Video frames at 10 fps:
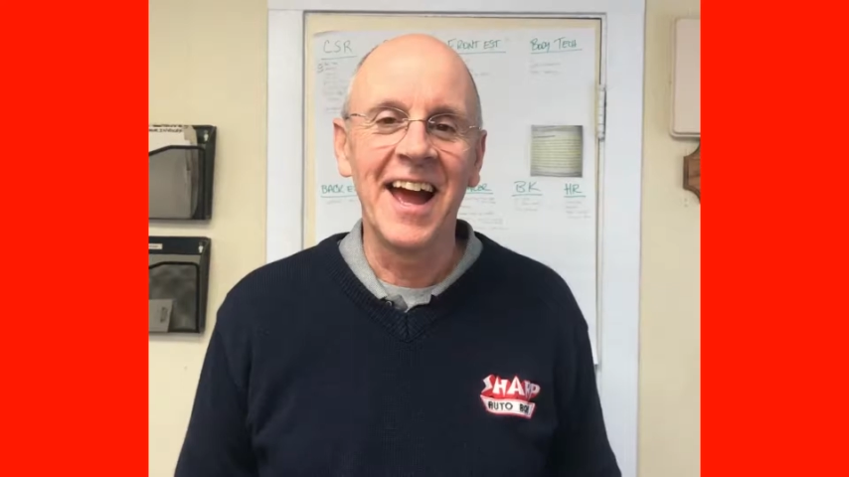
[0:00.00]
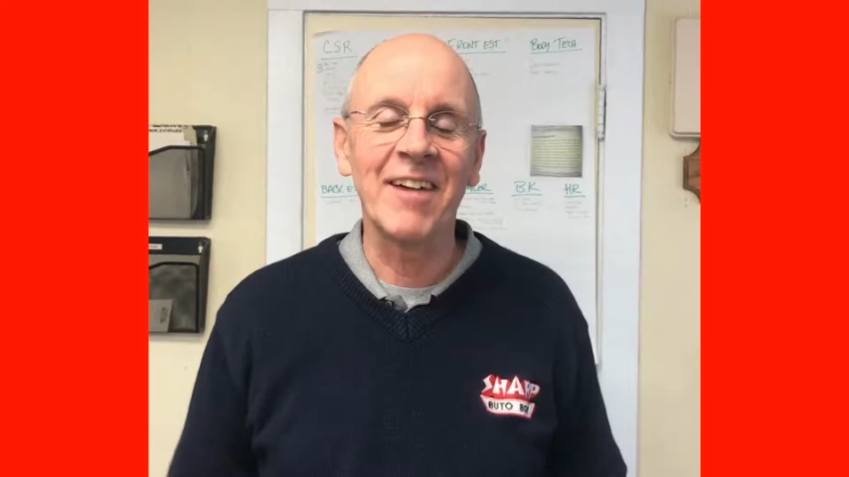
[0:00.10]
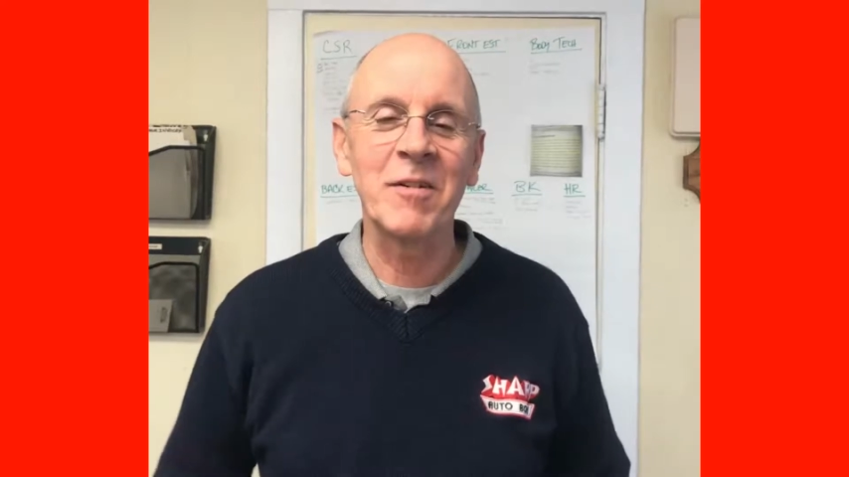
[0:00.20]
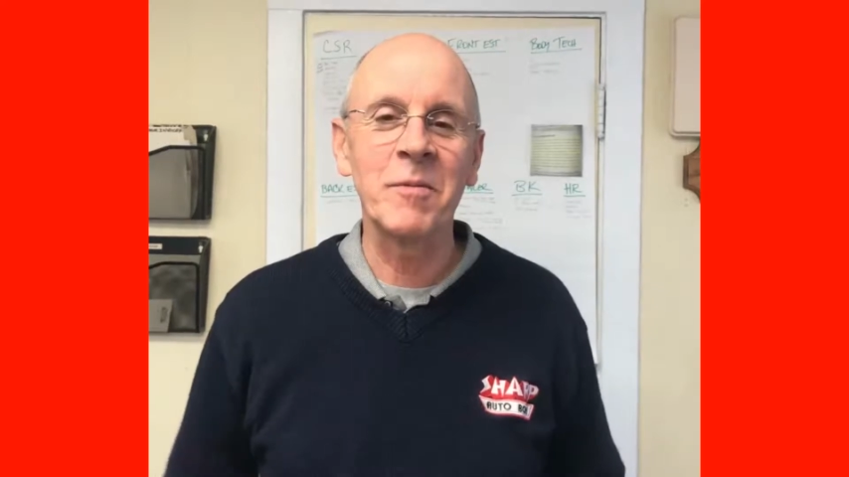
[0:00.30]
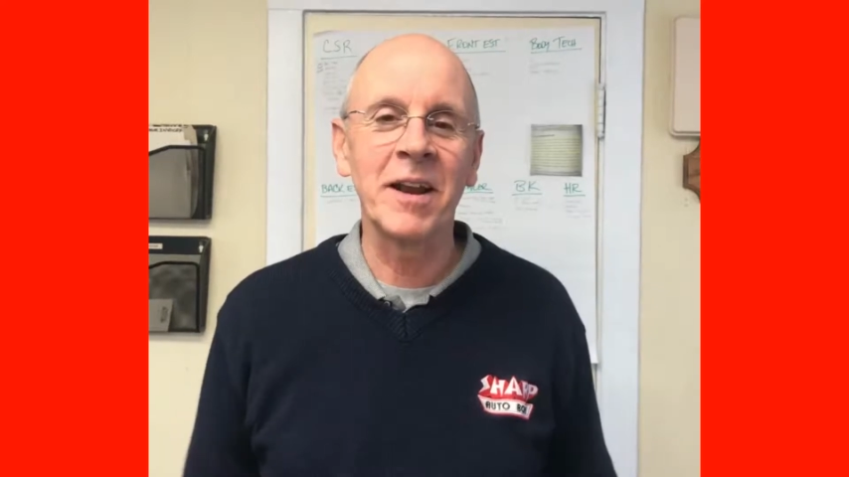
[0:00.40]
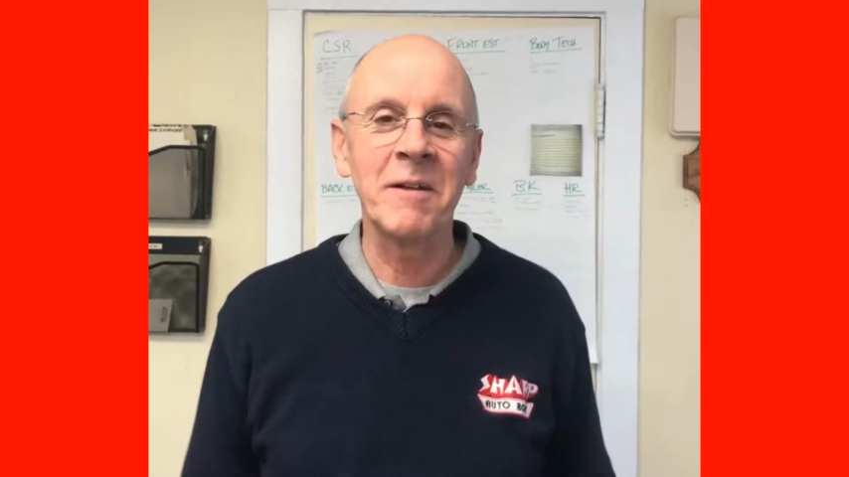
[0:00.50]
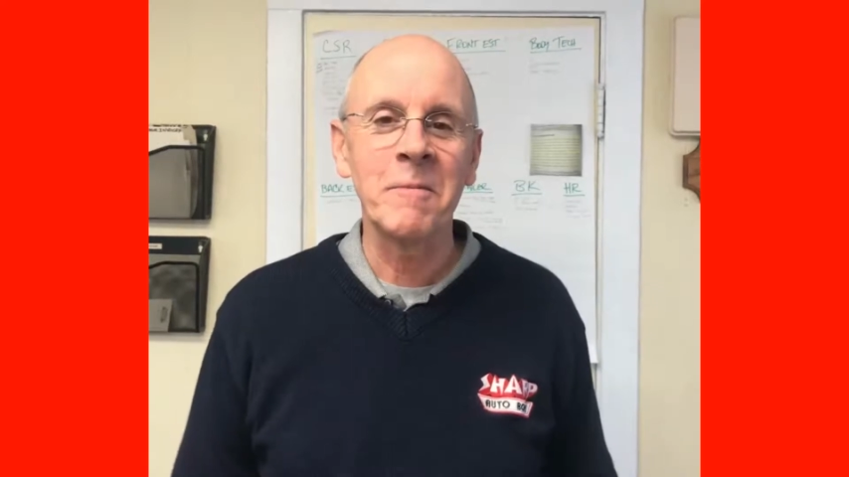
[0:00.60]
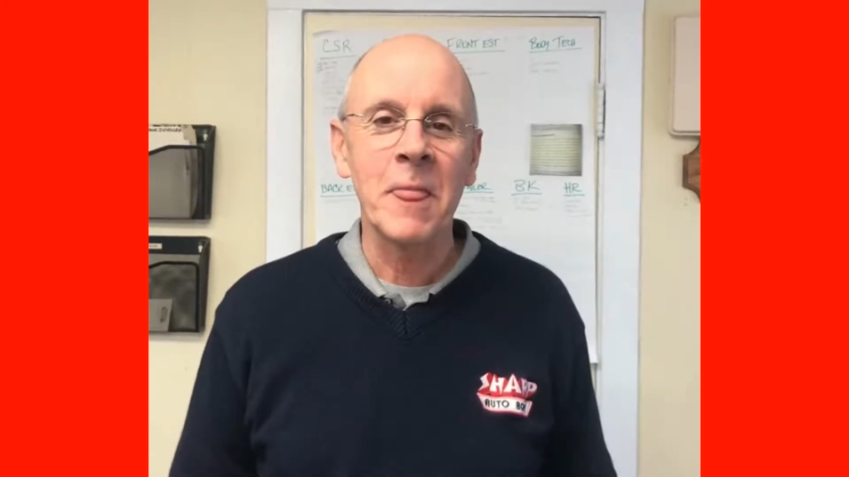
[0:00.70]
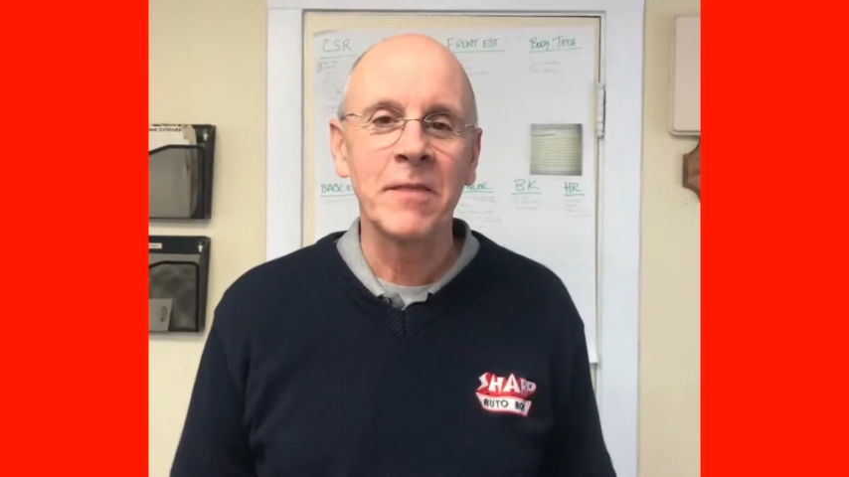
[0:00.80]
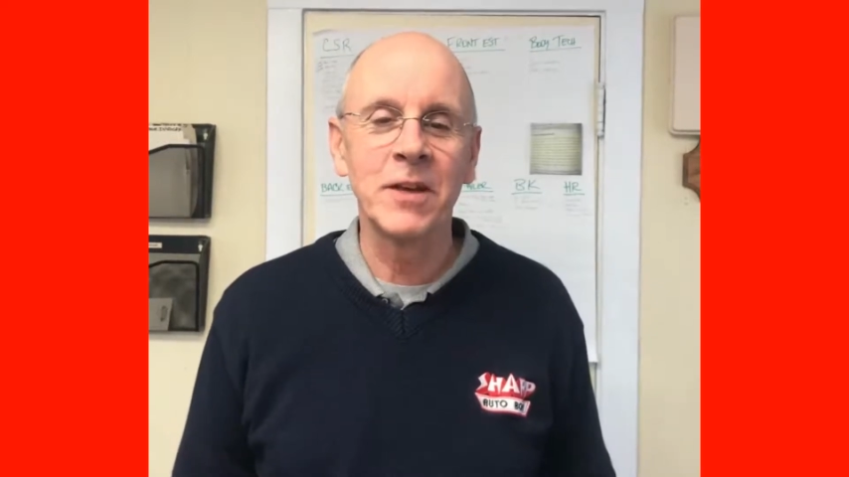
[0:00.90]
Hey
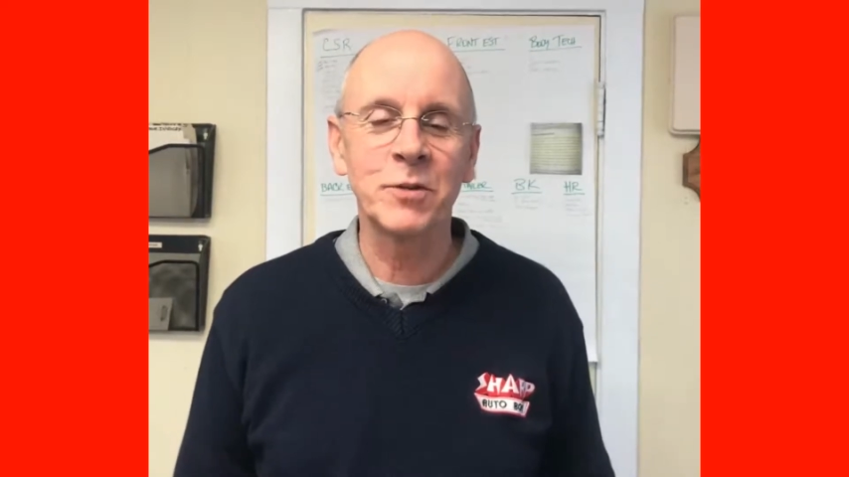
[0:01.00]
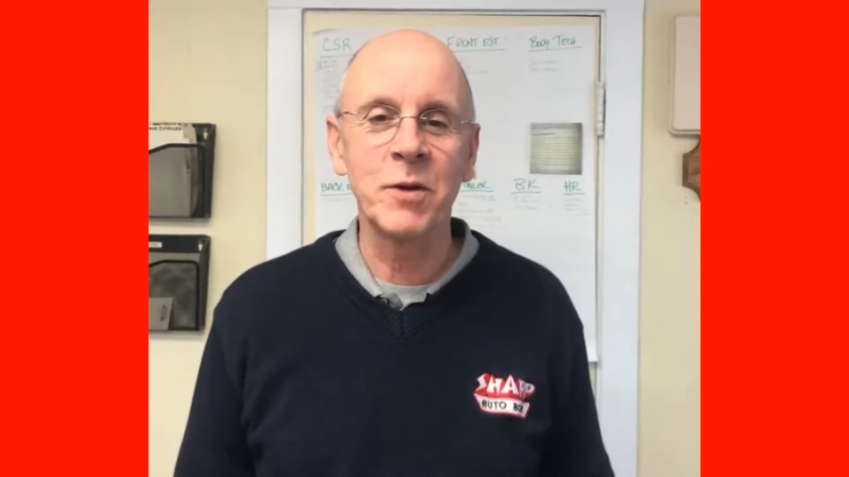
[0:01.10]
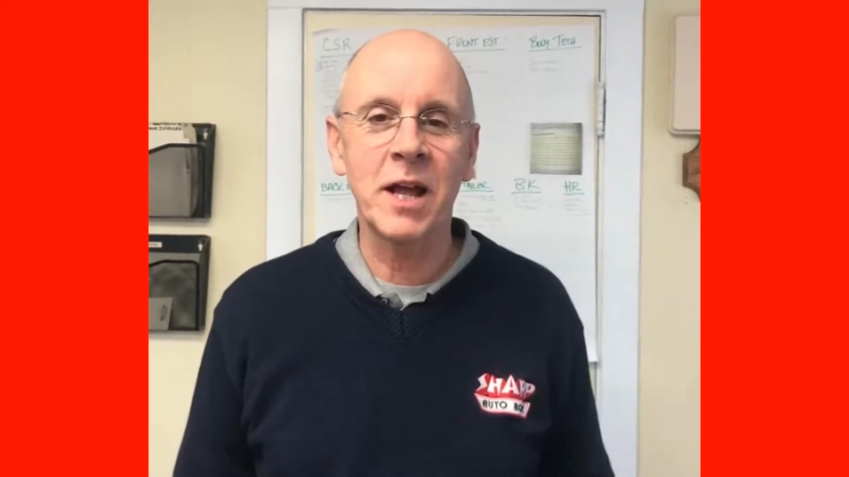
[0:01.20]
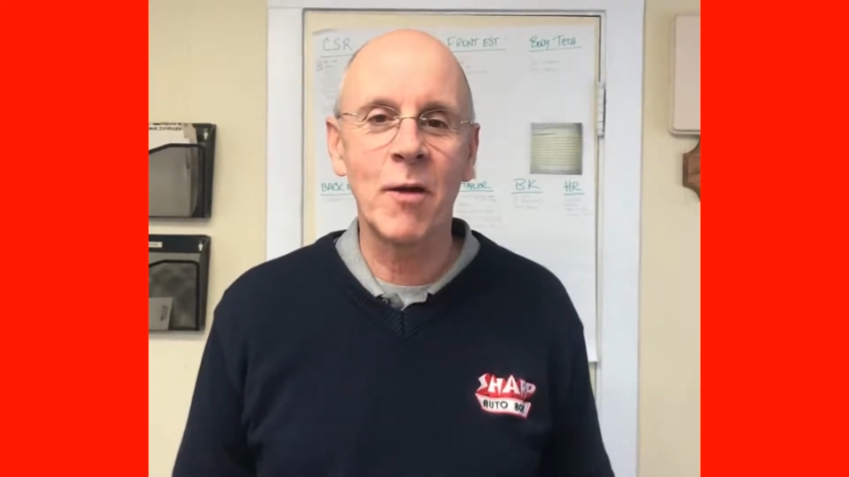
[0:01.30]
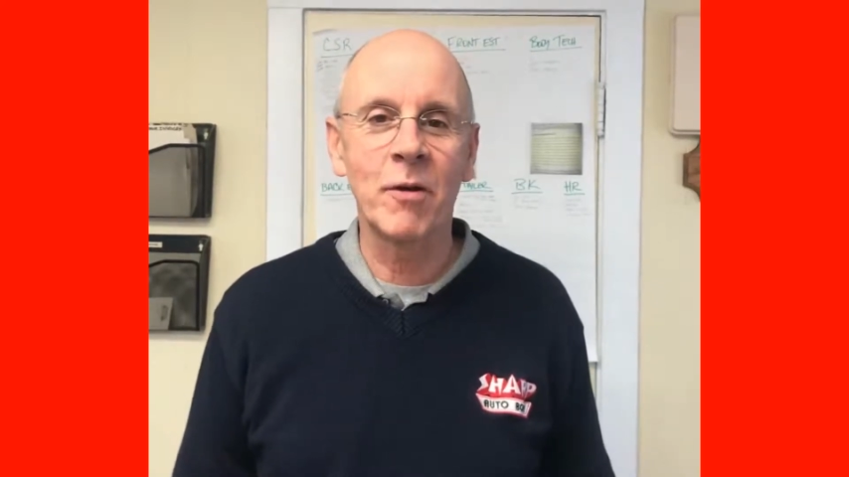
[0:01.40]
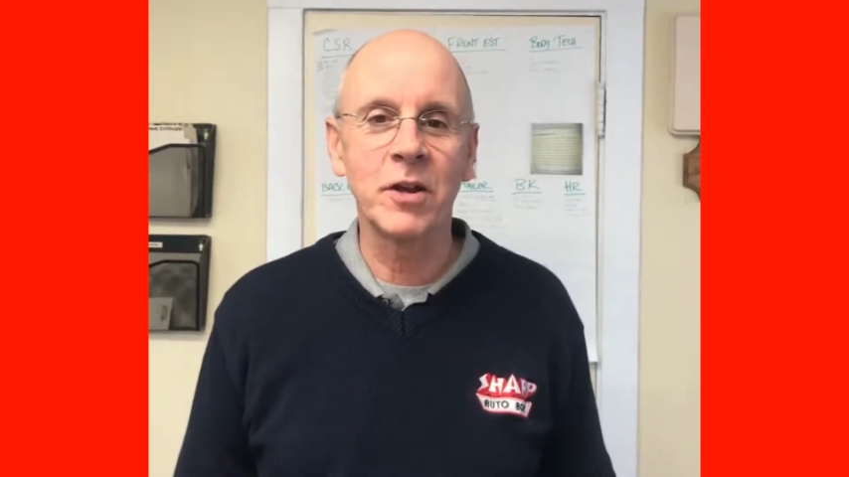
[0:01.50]
everybody, this week I